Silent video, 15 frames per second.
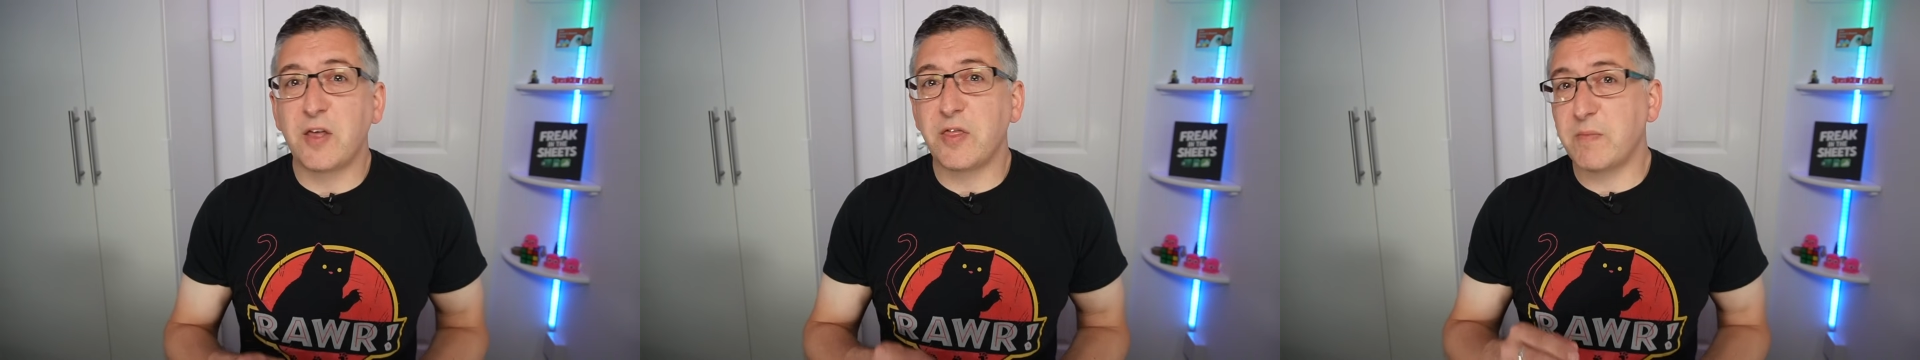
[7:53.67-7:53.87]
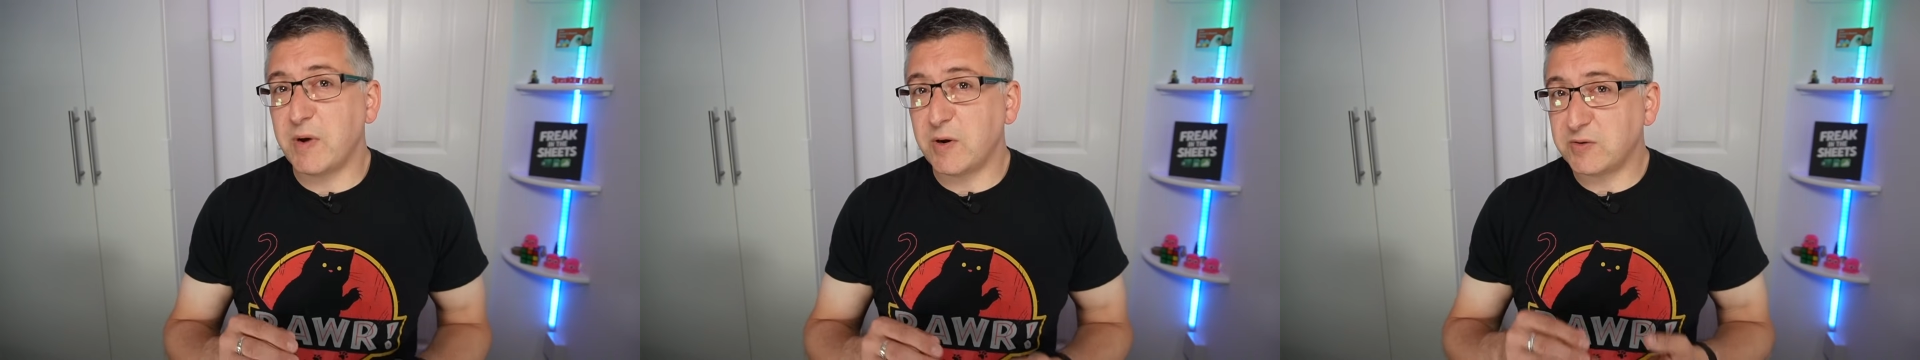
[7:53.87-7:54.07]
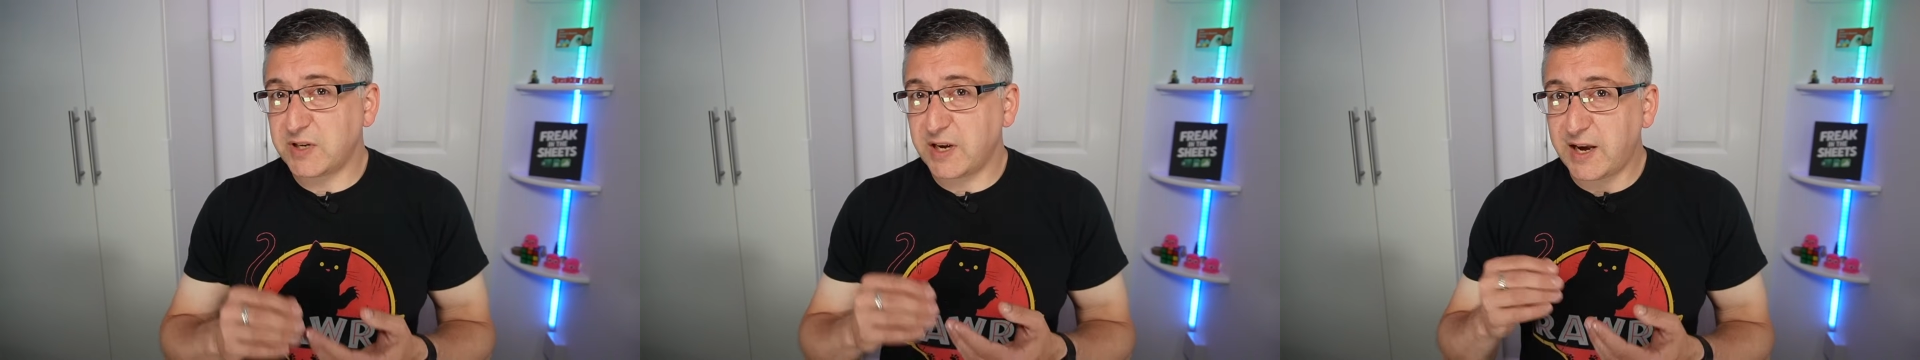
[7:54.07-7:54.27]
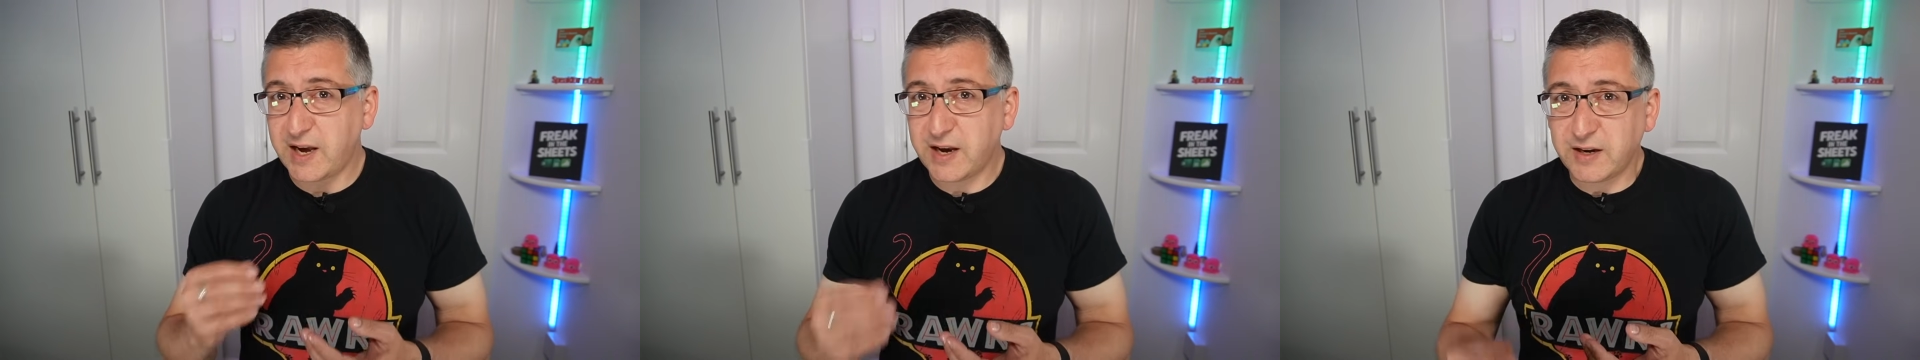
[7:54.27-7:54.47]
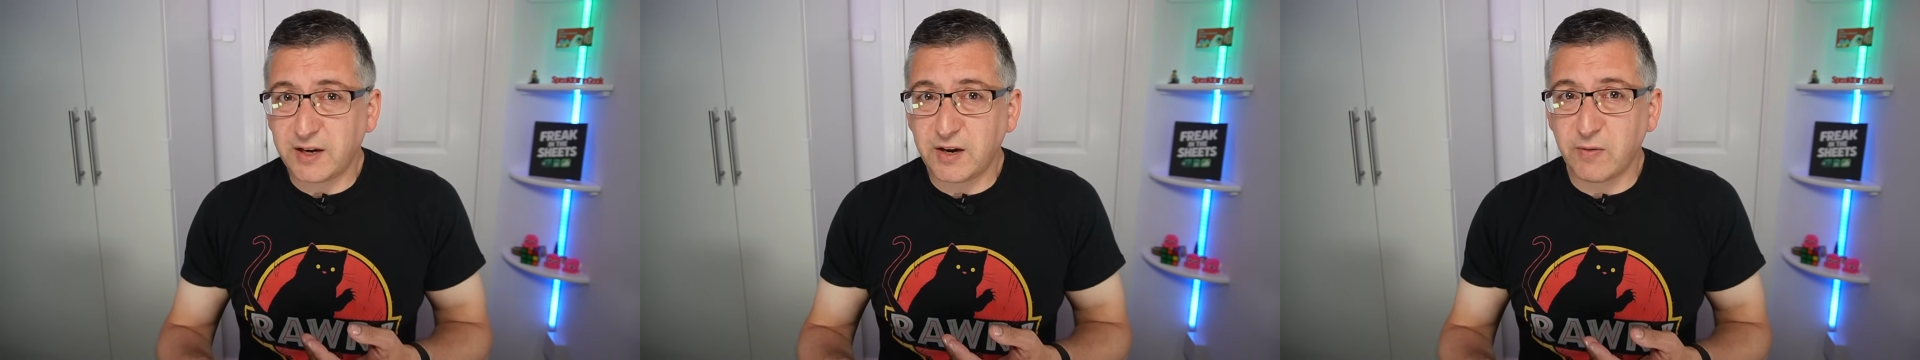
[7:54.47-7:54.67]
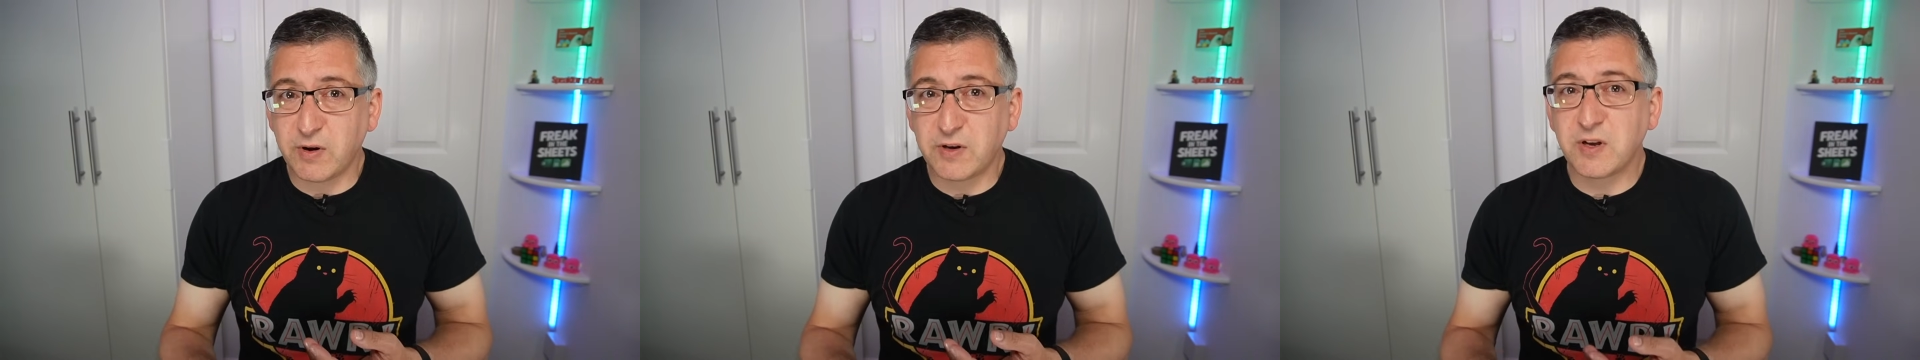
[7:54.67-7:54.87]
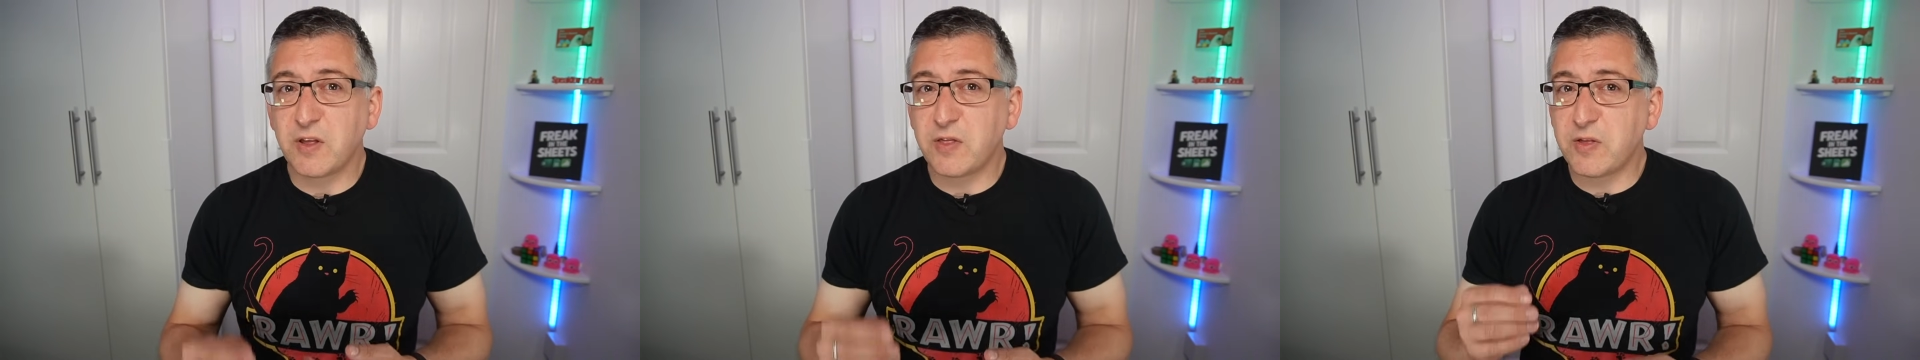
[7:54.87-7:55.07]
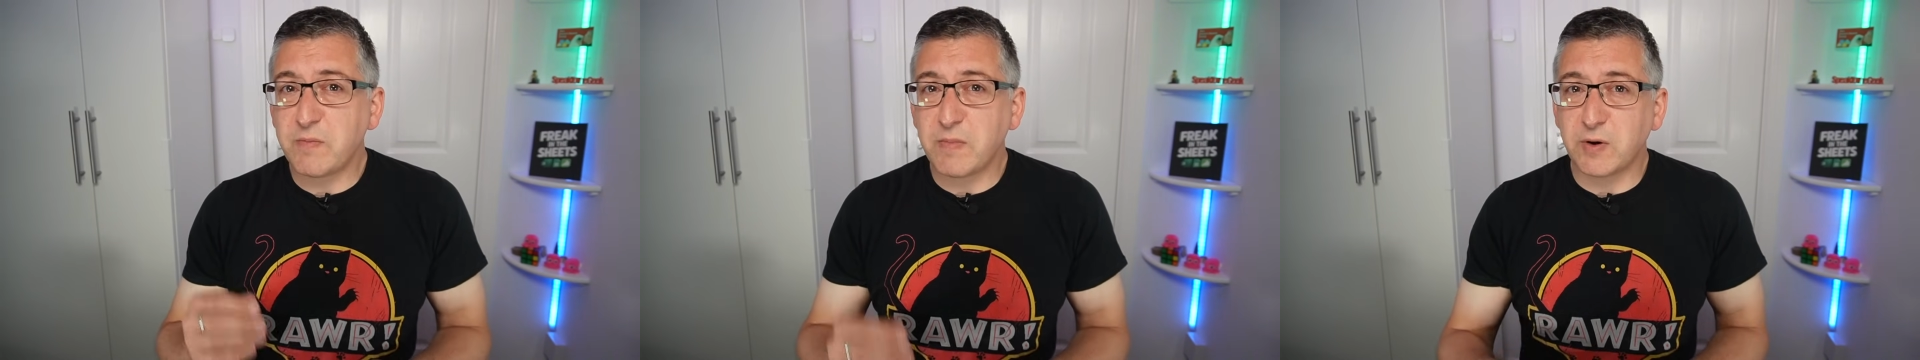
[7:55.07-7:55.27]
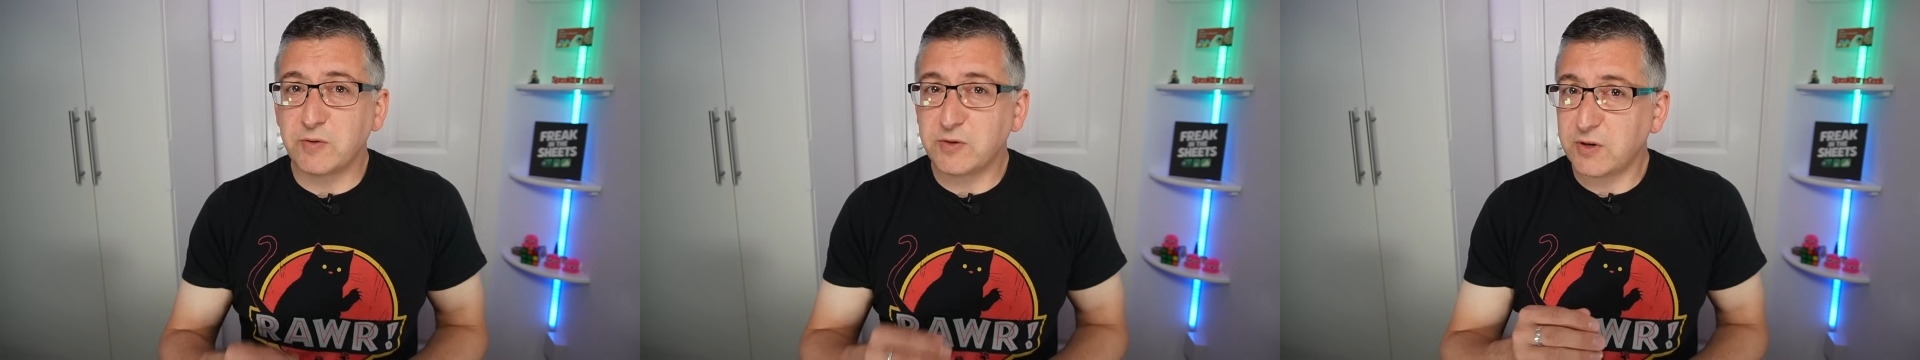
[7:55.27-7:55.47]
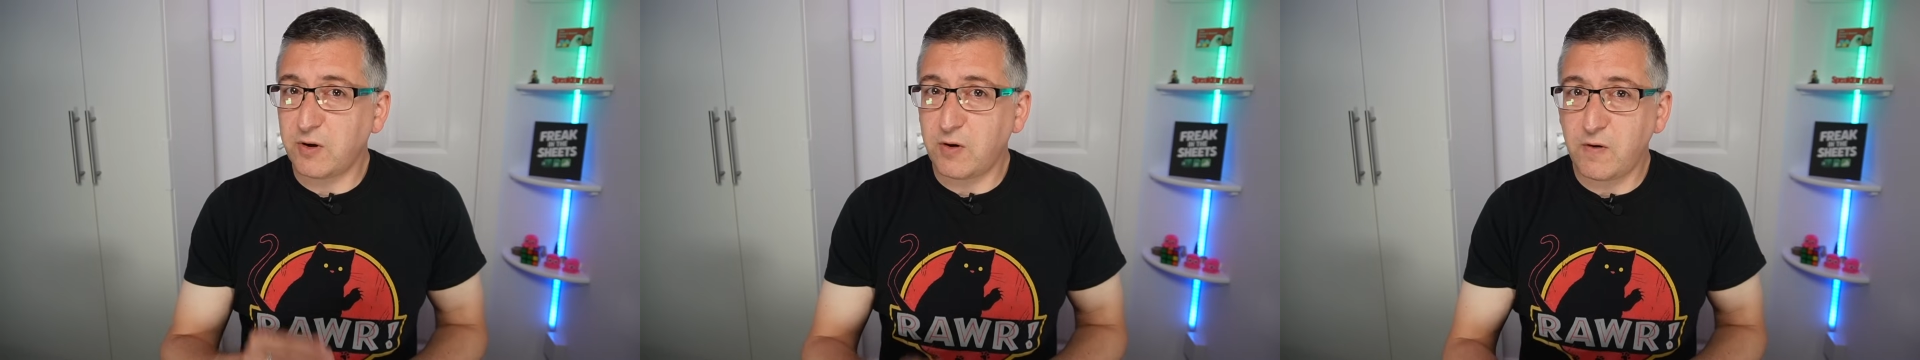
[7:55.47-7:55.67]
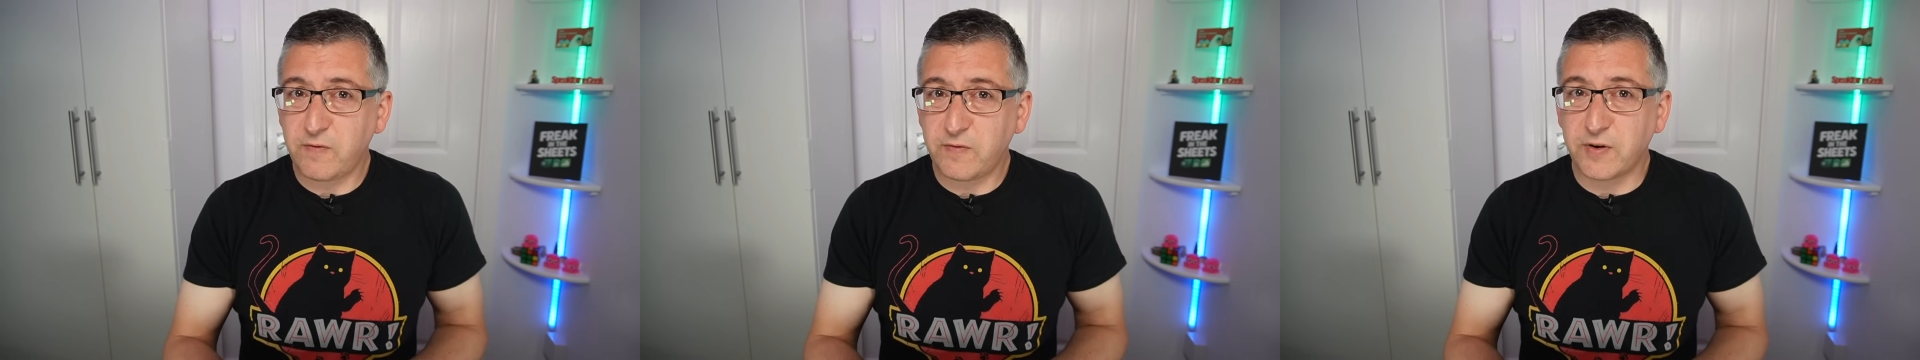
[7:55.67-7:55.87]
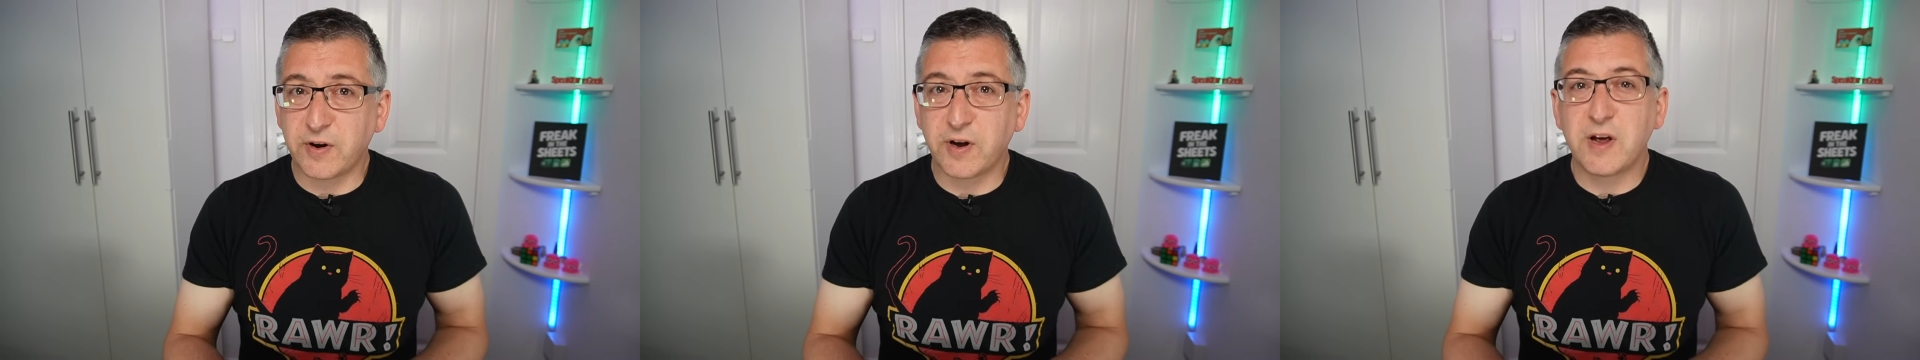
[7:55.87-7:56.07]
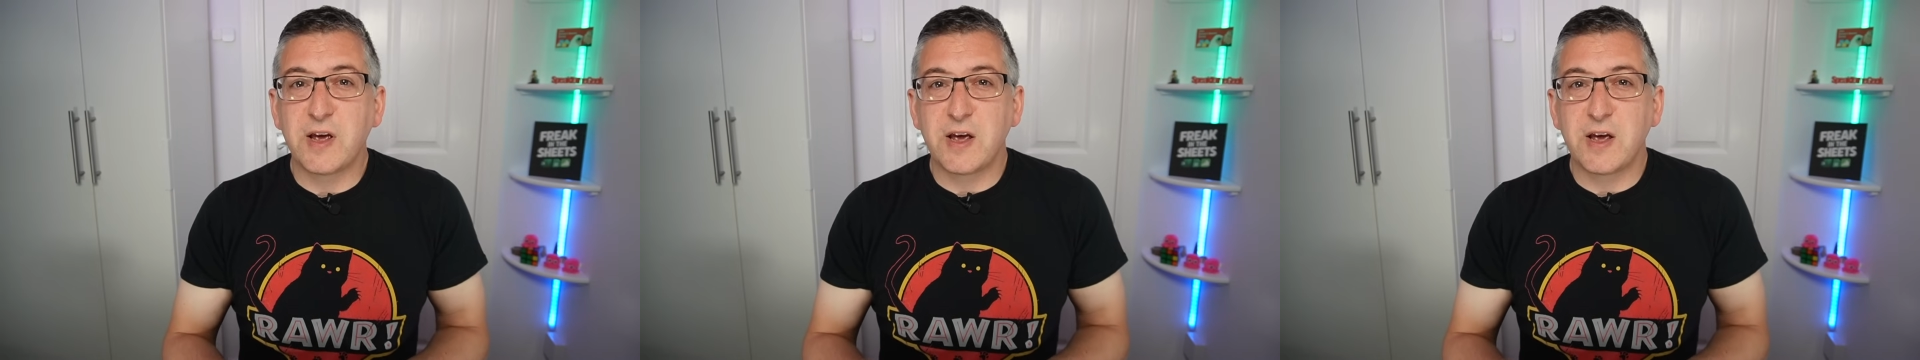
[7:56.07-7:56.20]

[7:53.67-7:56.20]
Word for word: the most accurate the most often.